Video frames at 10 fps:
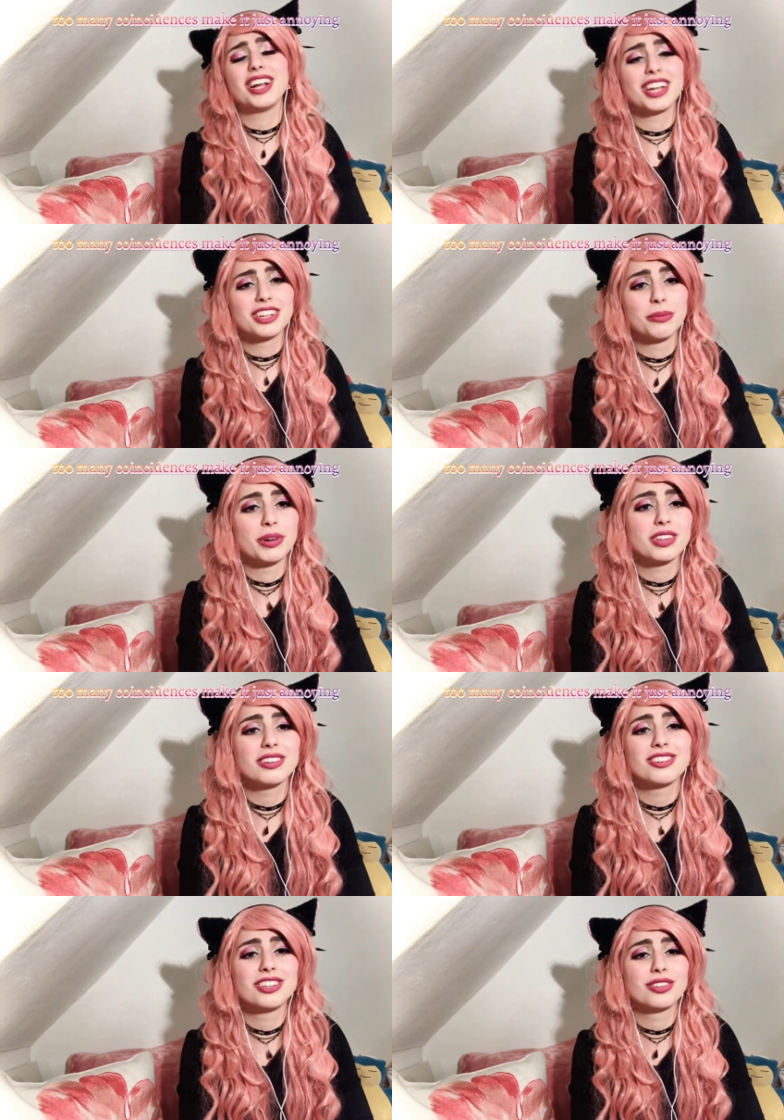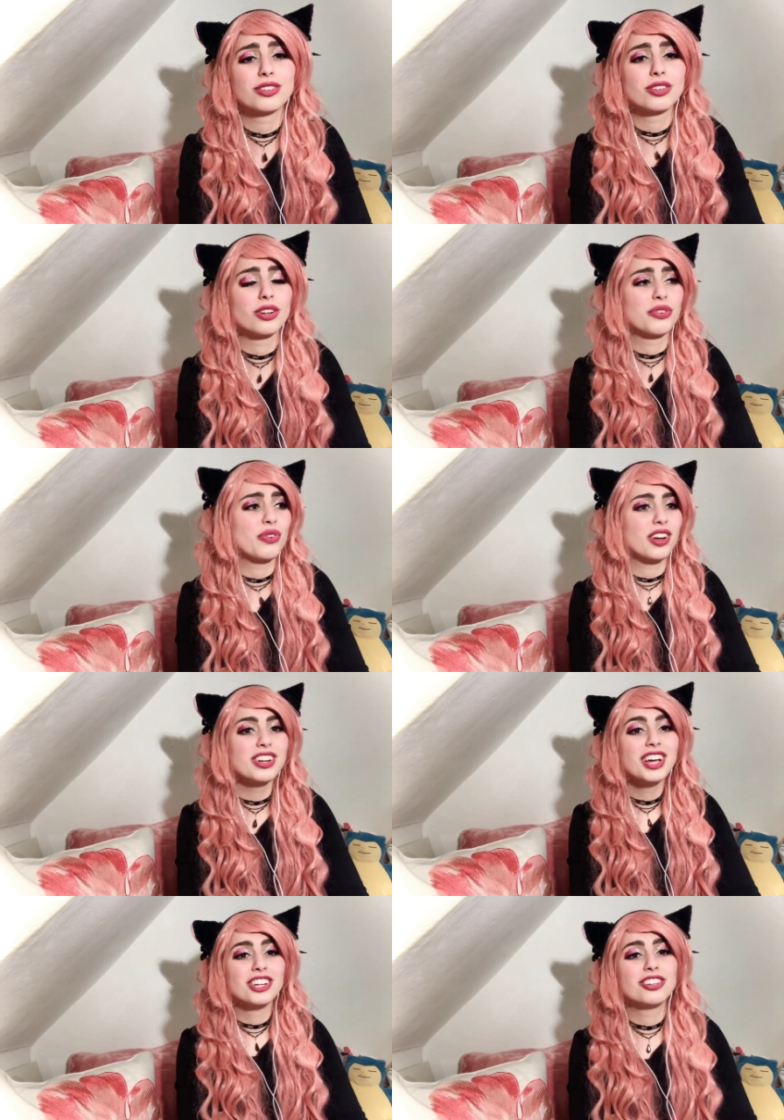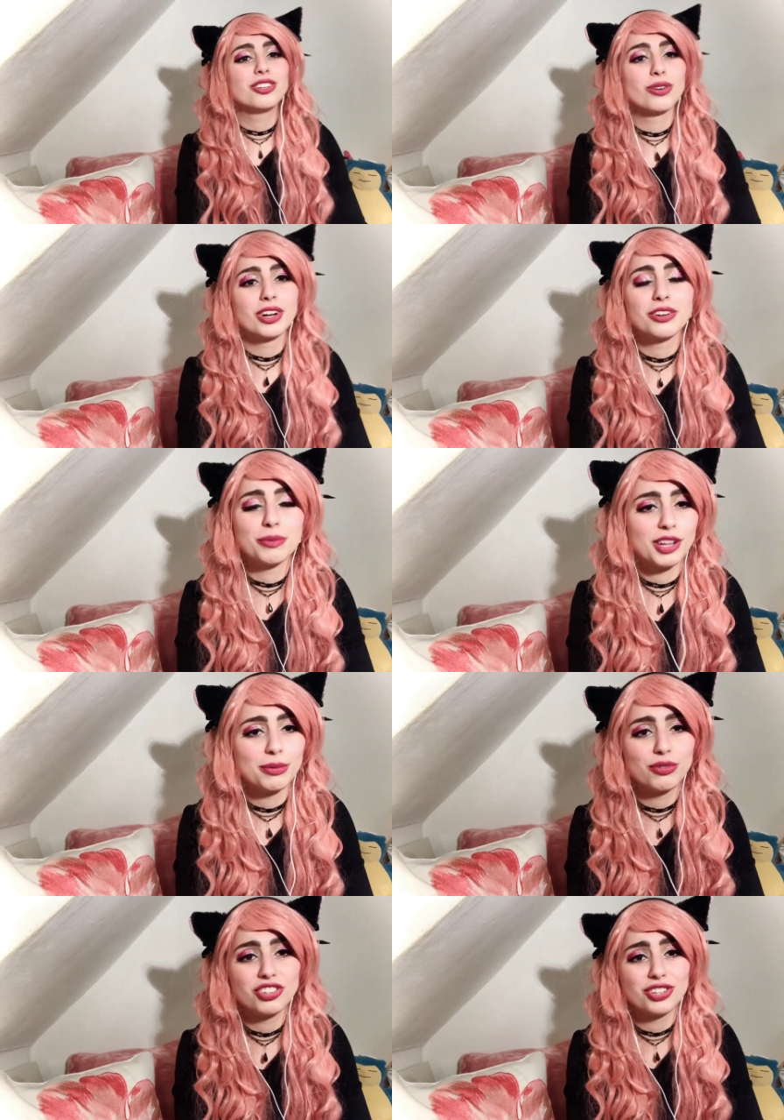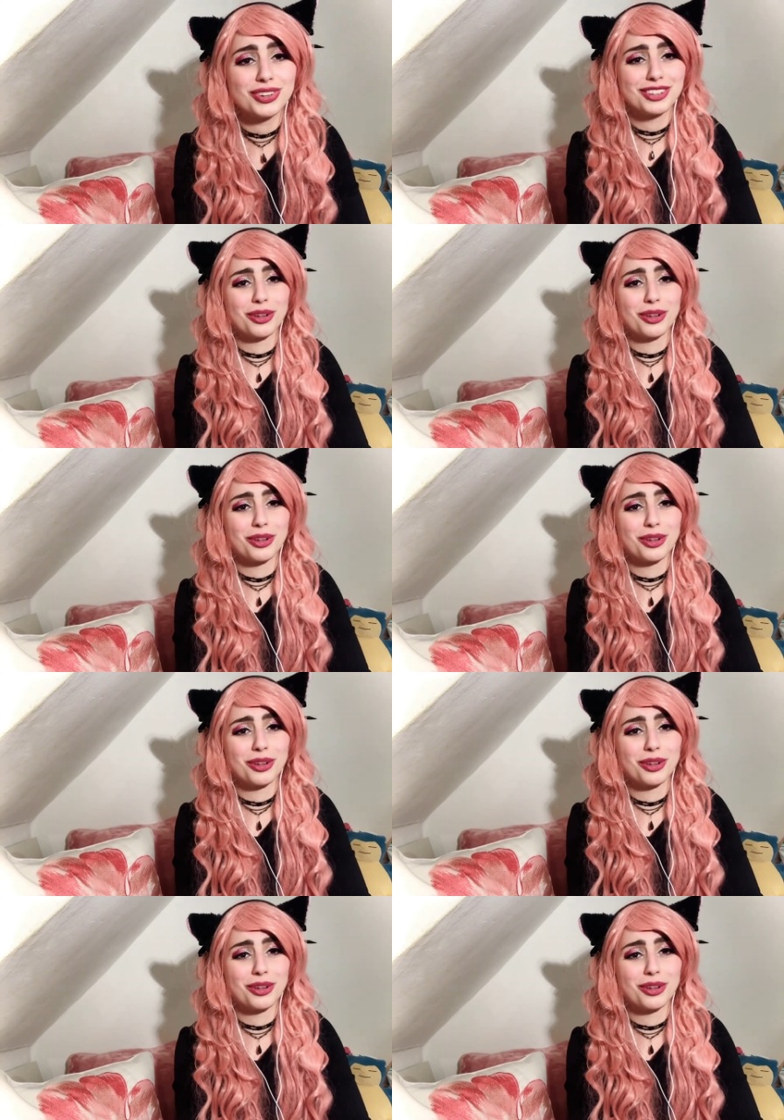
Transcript: I like her mother, she's totally fun. She totally reminds me of Chitoge